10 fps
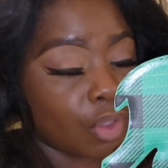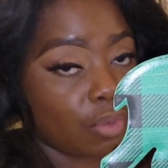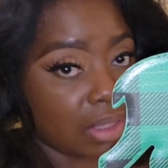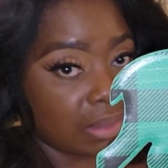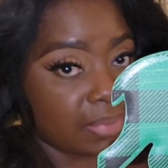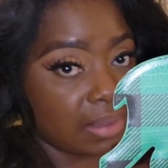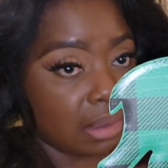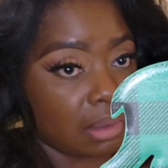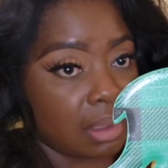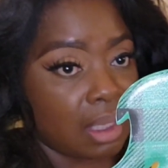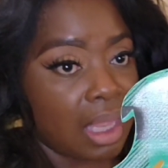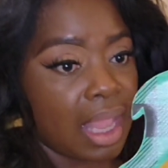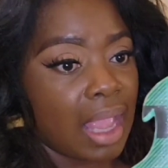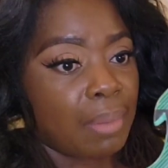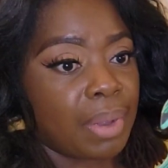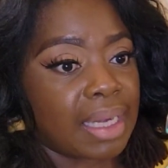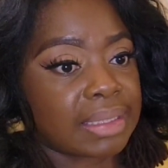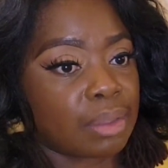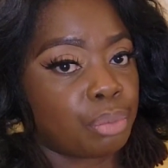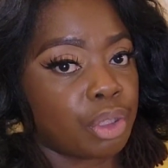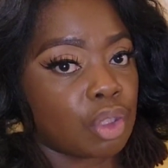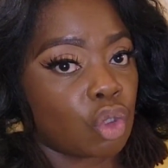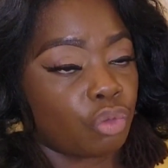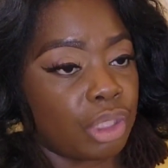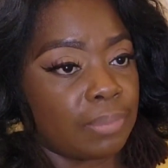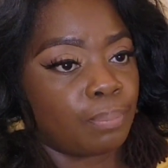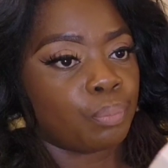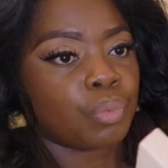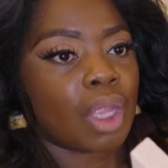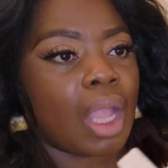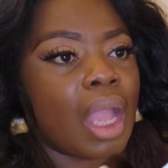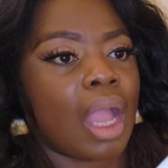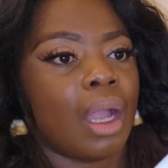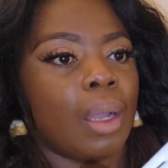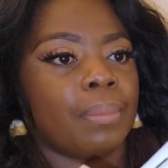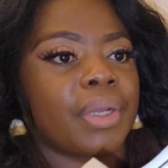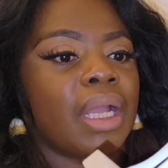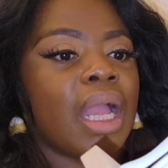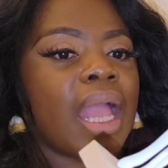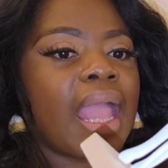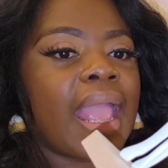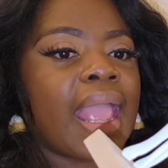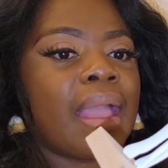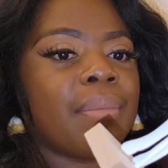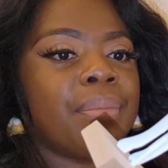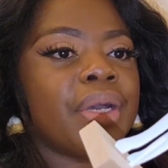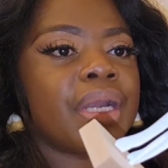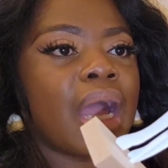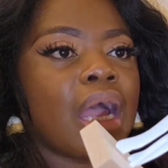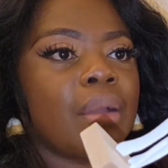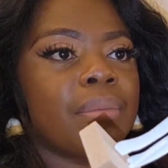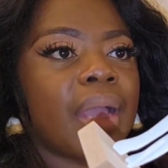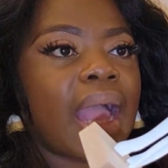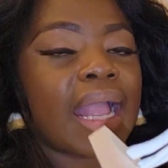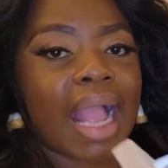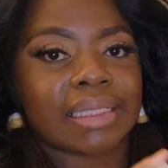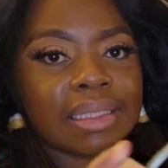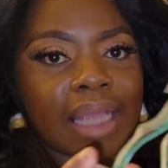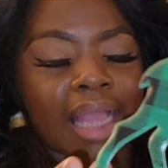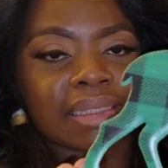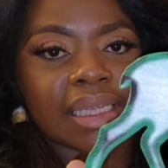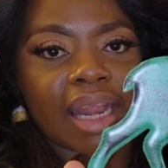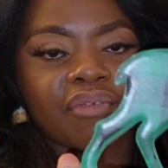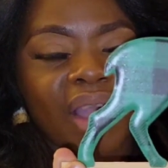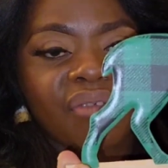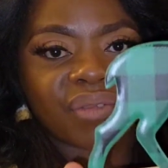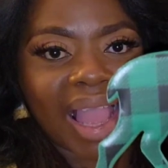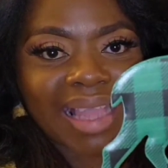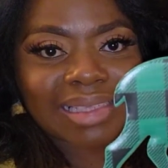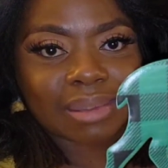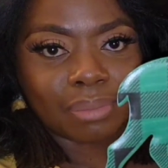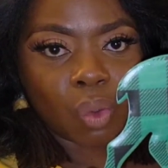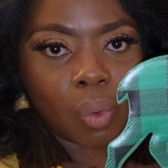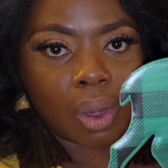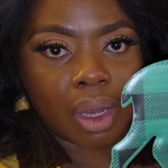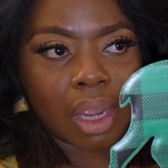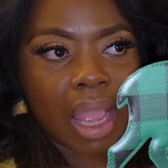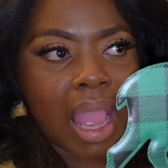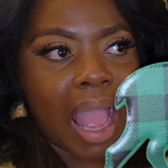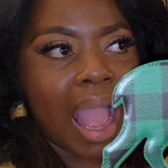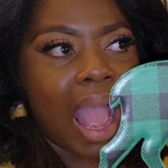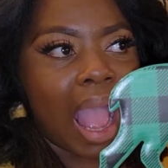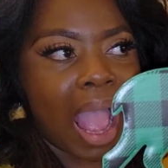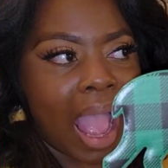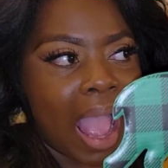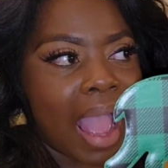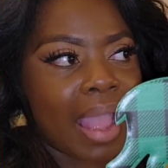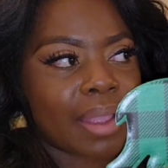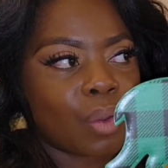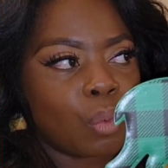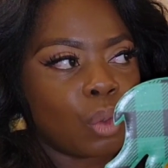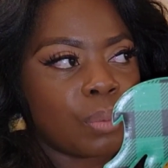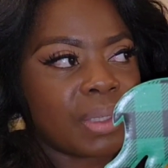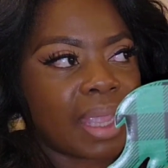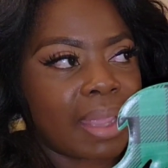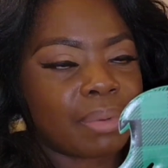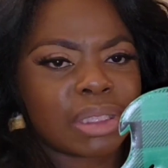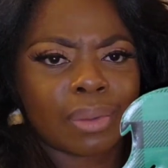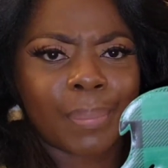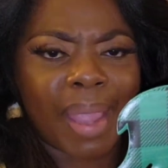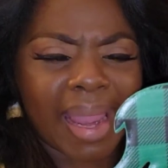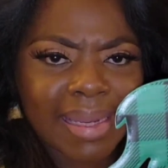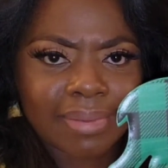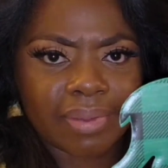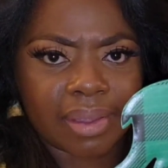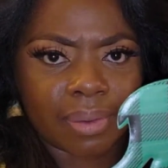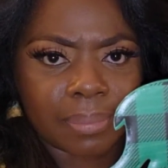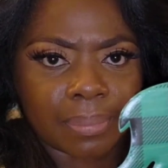Christmas, but I didn't put the green up. But um, I got, I said, if I find some more, I will be able to paint them